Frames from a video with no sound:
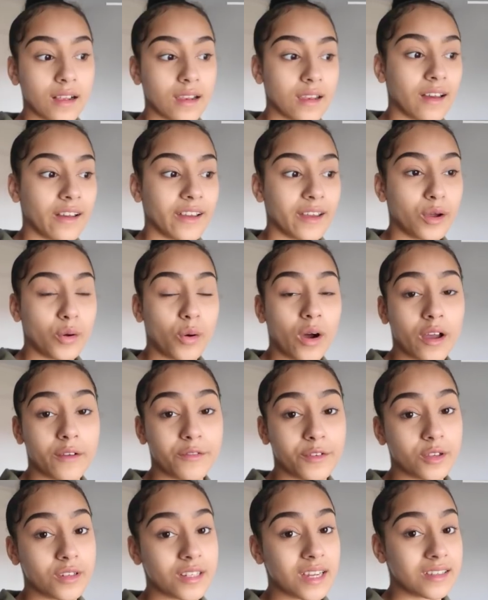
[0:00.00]
Like quite a
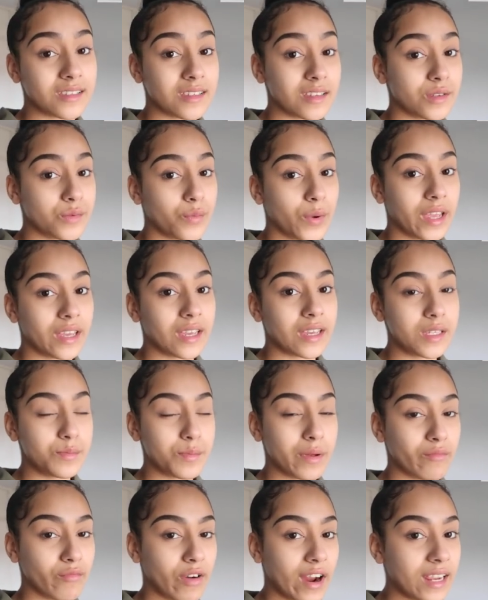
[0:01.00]
few days this week it's
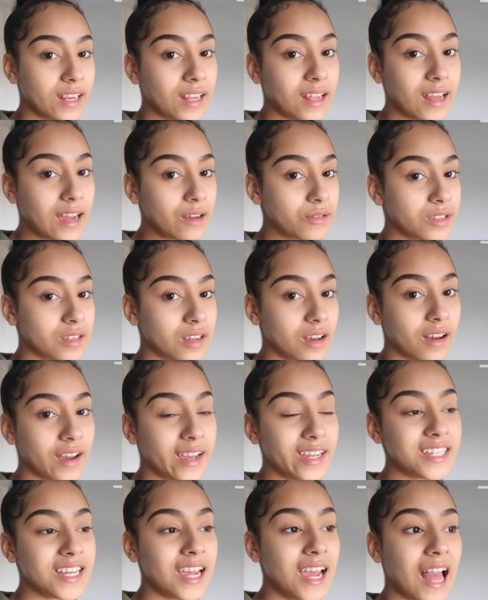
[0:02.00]
been raining
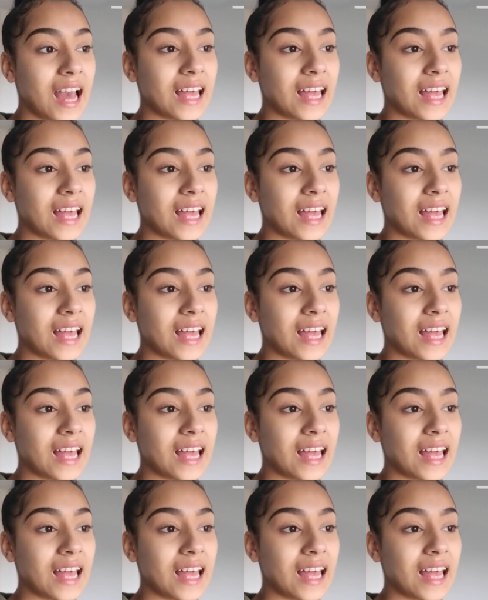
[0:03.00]
outside